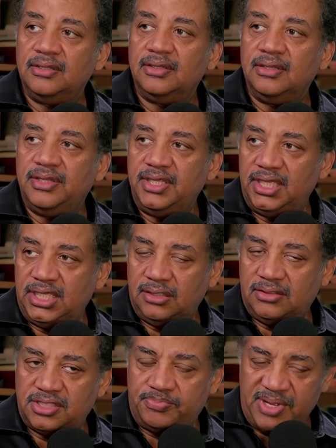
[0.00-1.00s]

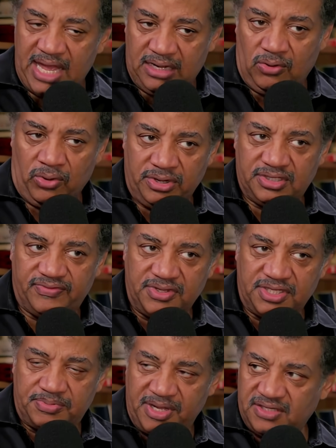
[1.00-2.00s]
the headquarters for
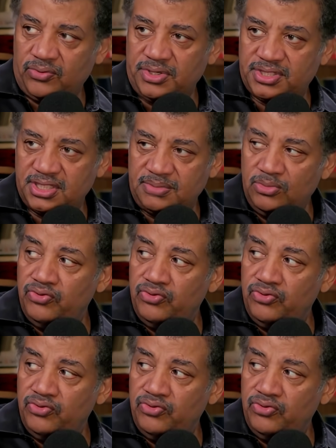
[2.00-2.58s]
the Space Force is